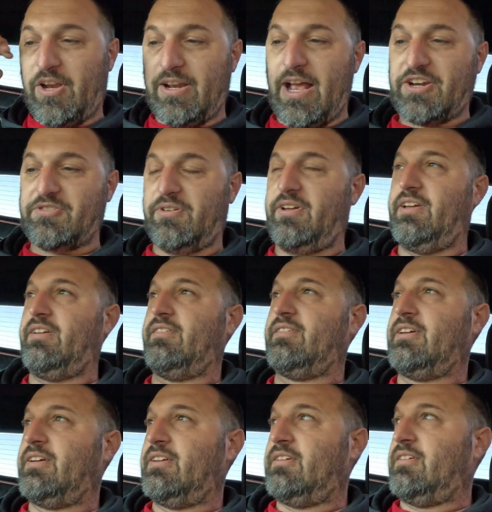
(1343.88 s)
can actually
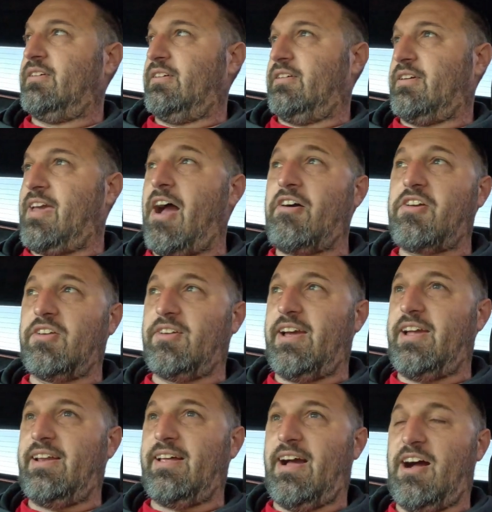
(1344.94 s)

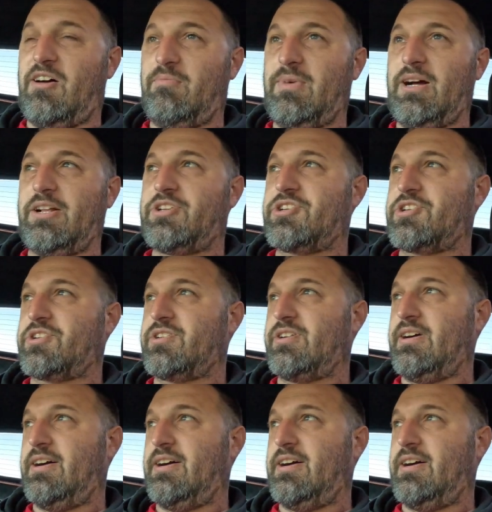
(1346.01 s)
calculate how much